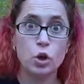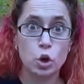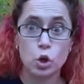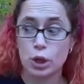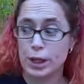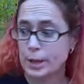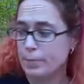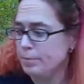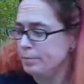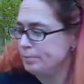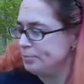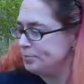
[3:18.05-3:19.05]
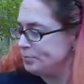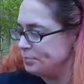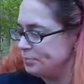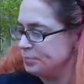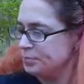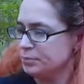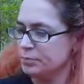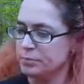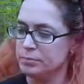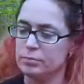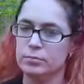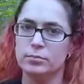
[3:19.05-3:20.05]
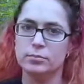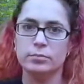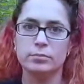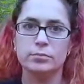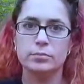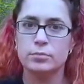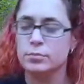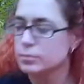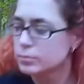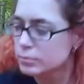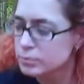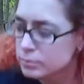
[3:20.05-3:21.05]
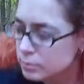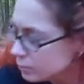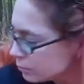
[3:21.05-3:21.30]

I say that we can go ahead and advent calendar